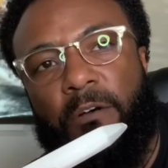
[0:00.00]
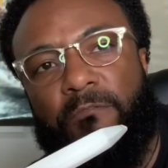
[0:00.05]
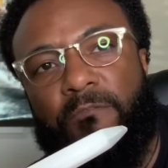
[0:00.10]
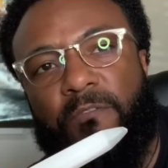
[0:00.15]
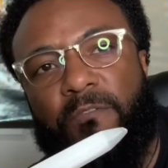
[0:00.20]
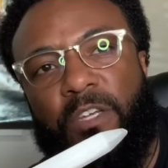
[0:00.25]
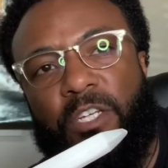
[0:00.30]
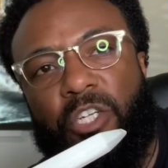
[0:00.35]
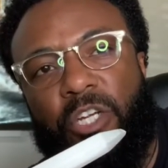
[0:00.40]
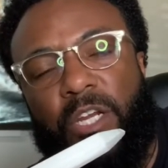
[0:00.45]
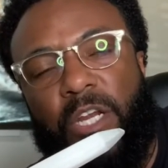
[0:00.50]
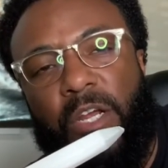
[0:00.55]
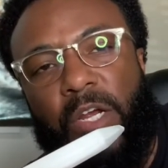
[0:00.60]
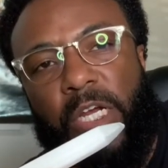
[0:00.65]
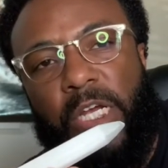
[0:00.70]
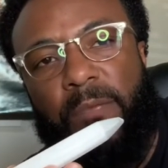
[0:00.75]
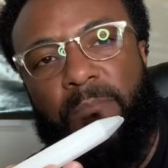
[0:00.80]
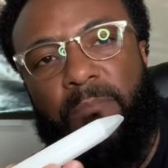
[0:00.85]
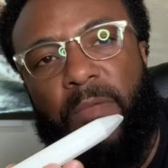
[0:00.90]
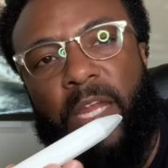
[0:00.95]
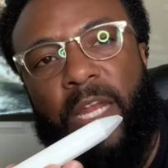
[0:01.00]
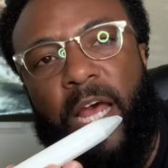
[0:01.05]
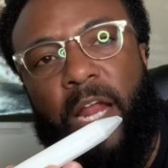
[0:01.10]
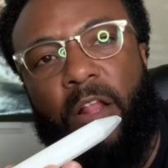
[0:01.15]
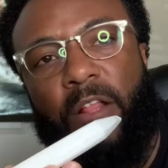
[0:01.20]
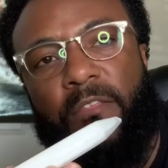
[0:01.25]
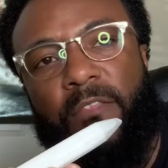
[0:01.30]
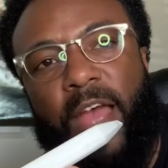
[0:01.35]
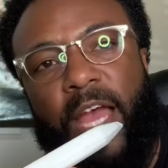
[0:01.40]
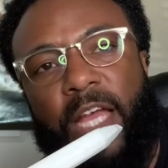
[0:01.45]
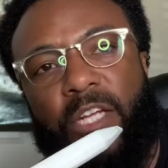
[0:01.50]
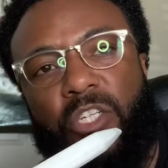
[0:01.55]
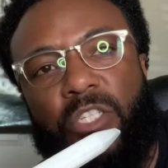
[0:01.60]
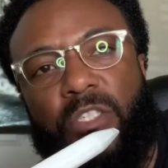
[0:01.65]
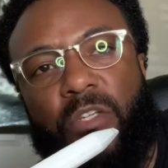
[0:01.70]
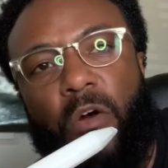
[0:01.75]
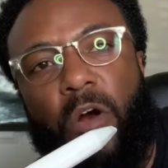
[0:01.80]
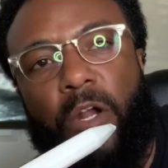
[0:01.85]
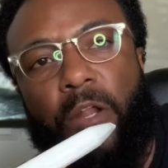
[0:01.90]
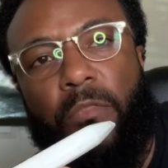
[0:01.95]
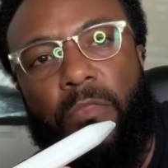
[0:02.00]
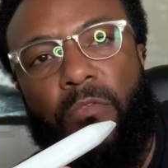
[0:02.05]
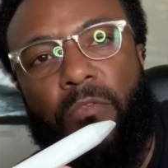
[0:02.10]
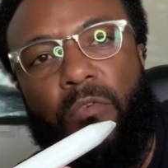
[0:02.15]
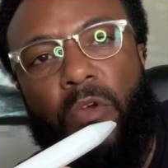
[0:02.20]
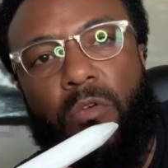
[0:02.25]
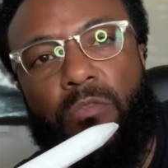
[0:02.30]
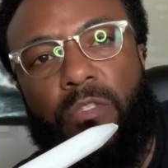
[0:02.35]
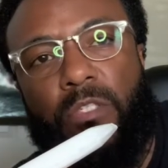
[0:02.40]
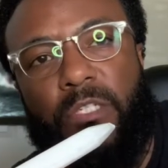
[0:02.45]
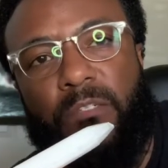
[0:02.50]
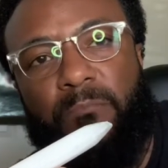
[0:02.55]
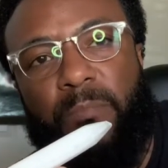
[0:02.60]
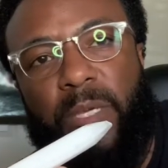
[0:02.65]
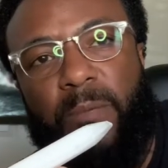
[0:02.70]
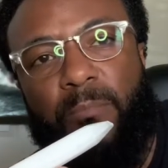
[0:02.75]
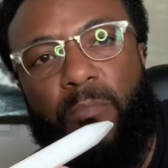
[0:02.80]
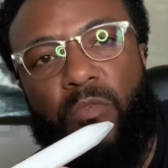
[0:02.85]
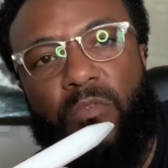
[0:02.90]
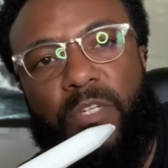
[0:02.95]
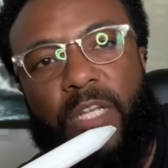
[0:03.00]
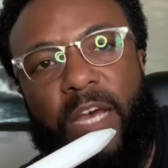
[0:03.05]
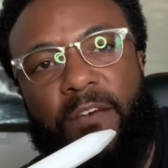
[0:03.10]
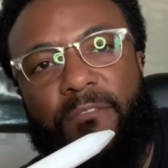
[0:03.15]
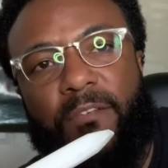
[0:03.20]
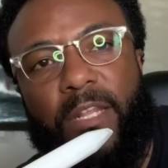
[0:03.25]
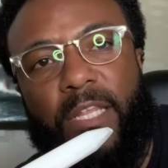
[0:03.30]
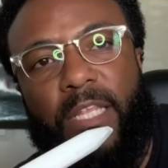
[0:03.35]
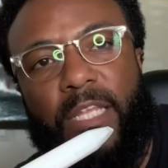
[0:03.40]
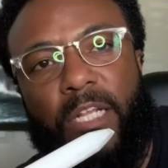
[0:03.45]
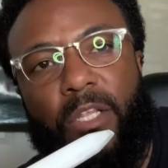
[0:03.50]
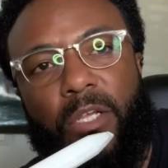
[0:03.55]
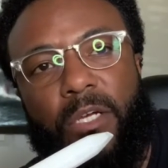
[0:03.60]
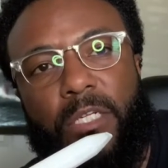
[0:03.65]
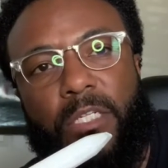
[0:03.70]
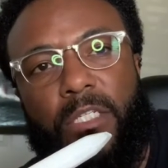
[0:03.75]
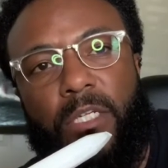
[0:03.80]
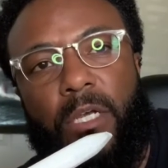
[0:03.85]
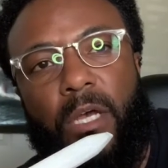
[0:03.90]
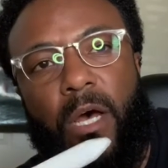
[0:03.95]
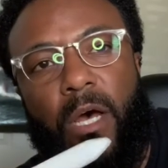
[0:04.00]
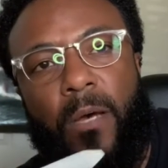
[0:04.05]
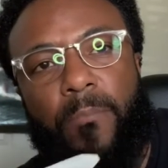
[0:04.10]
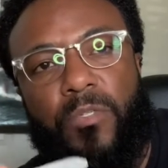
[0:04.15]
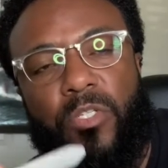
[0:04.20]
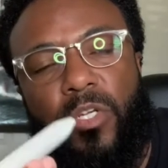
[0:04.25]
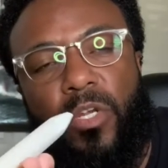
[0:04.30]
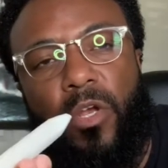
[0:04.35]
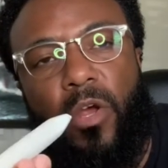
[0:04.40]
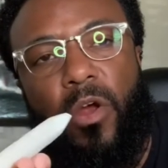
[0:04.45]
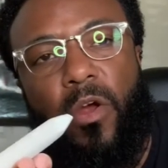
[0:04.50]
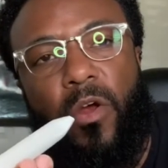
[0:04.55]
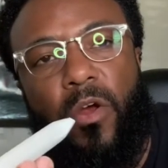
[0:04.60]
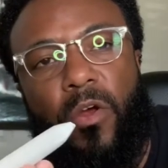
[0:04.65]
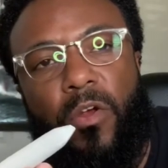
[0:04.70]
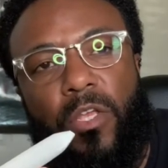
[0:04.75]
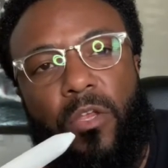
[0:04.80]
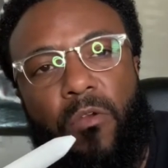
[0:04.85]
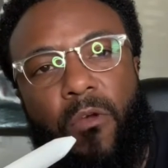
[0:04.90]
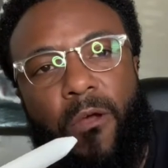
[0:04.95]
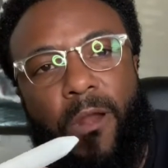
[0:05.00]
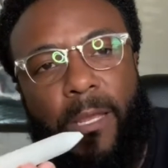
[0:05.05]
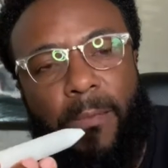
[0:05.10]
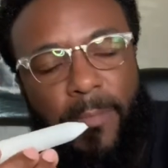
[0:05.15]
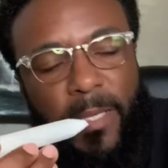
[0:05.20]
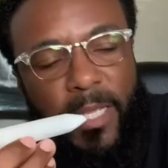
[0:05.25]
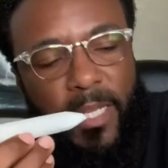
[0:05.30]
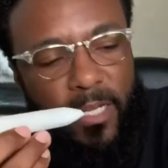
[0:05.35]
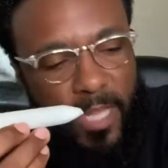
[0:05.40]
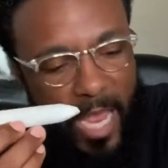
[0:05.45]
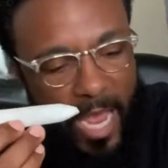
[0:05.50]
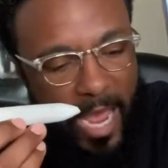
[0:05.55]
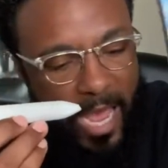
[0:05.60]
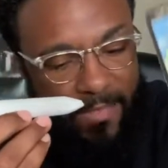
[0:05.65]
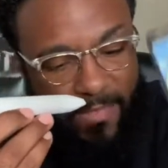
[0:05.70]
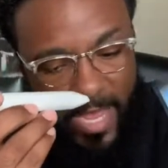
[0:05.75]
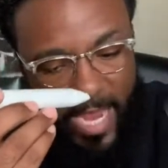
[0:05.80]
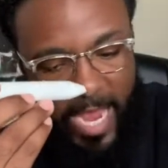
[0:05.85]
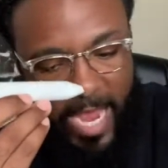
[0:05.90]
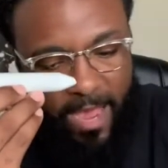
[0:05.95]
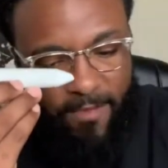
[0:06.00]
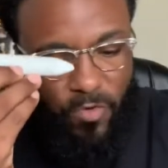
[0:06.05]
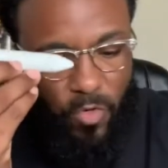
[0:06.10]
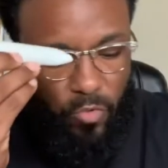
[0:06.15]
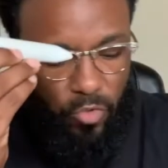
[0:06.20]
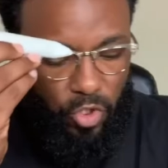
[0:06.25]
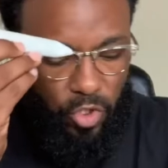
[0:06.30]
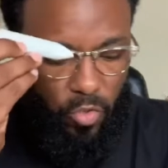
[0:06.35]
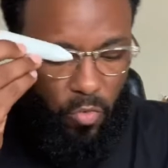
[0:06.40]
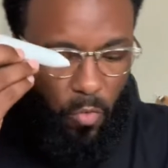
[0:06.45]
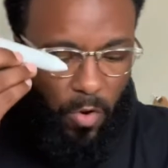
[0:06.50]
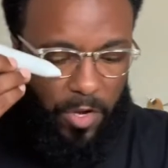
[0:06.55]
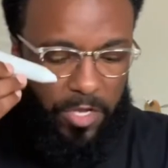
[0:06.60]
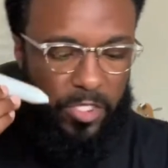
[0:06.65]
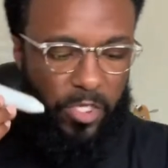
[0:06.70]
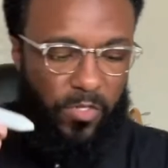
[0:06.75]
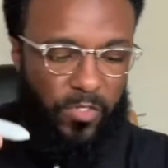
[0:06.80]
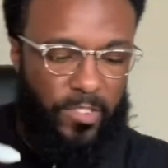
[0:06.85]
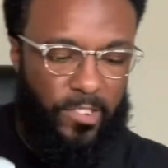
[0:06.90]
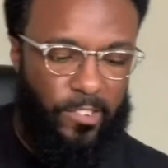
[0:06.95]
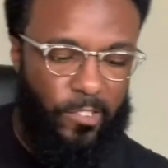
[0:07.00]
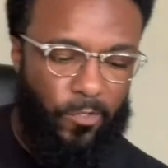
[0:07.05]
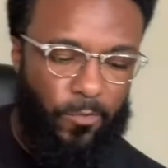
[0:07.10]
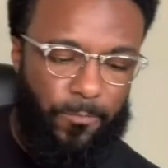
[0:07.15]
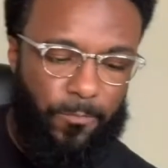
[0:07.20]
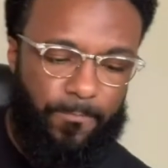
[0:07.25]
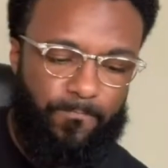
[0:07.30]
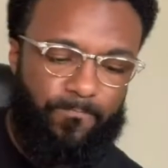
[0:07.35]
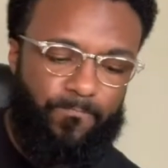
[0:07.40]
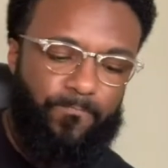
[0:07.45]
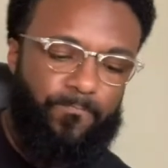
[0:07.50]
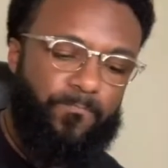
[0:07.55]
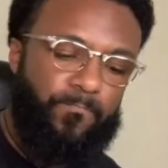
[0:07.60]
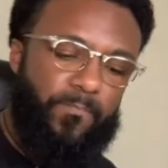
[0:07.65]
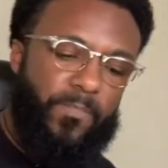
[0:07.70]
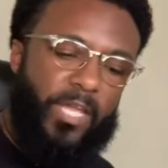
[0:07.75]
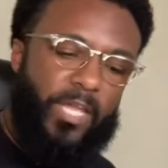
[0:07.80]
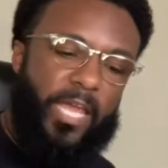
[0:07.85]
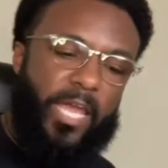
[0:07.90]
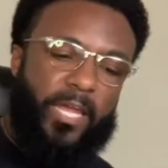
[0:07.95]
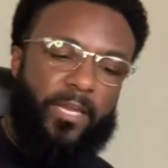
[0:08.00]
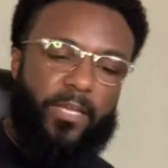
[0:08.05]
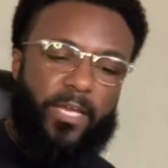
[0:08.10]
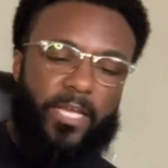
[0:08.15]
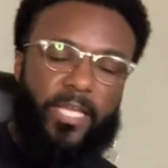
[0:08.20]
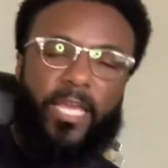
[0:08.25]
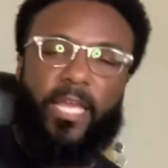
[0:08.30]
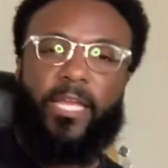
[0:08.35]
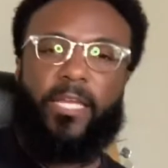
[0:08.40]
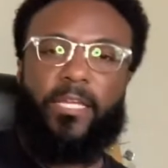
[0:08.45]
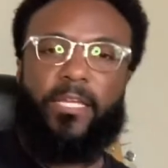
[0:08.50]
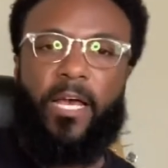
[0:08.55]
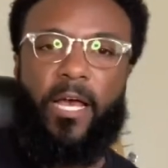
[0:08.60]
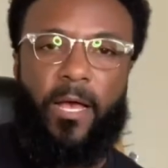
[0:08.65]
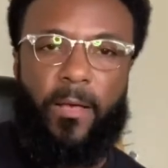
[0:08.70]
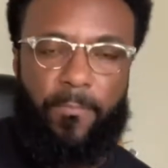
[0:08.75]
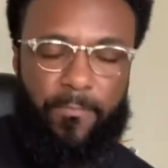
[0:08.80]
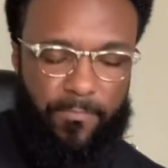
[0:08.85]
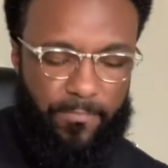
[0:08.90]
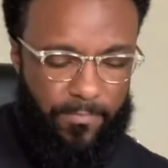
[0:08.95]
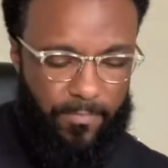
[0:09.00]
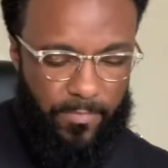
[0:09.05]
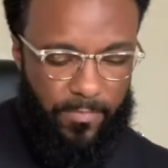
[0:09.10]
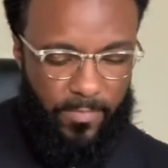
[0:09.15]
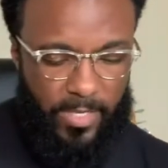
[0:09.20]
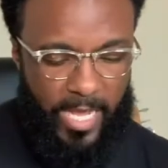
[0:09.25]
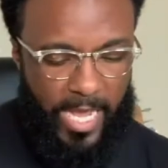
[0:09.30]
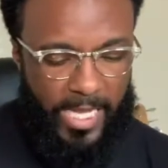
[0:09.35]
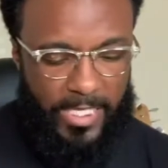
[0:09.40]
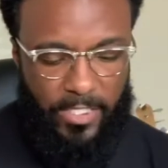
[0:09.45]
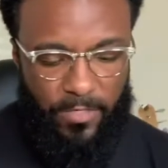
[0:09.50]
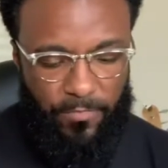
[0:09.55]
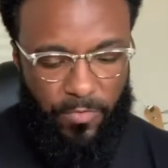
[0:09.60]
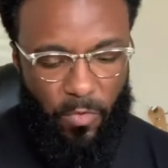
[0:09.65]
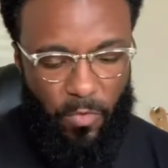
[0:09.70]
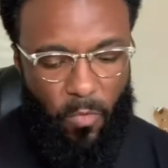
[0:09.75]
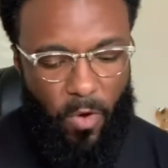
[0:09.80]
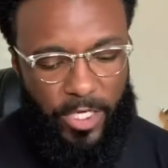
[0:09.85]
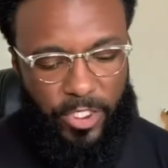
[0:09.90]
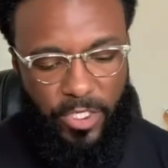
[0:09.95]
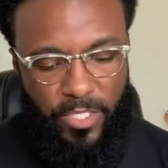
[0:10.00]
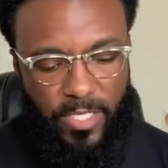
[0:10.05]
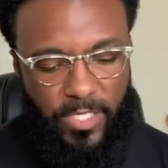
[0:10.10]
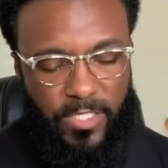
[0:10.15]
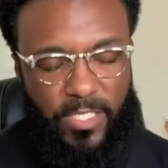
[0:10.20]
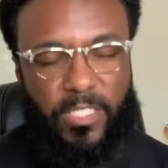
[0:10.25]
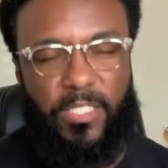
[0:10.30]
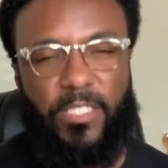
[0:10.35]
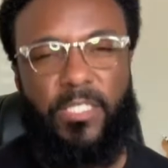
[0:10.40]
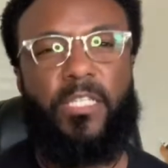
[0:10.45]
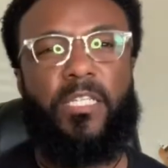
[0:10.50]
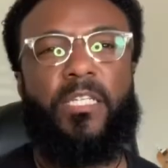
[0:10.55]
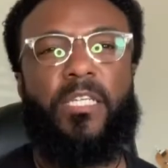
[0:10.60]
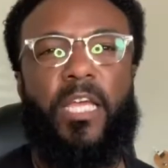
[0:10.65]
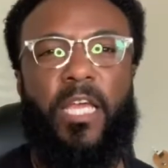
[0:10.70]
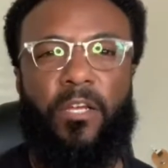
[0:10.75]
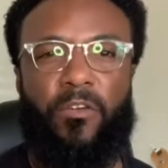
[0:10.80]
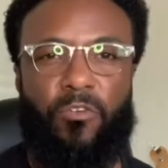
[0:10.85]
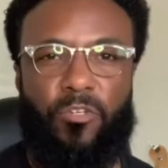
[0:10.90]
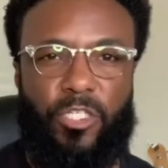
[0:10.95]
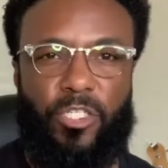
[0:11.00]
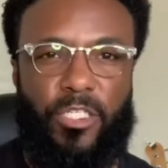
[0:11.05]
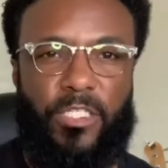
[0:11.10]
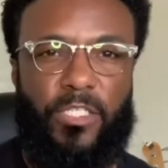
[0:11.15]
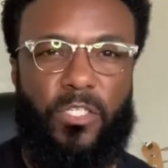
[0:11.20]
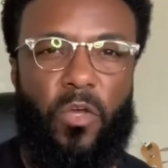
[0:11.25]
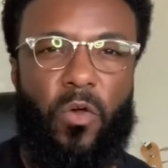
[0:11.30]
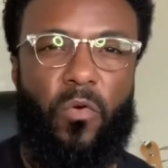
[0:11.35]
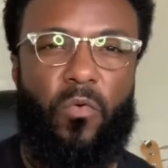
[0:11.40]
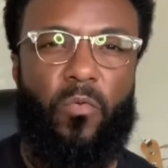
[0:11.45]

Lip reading: visionary. And not only that, she's on a throne, so people definitely looked up to her, you know what I mean? They have no choice to. And again, guys, if you're watching this, it's an energy, so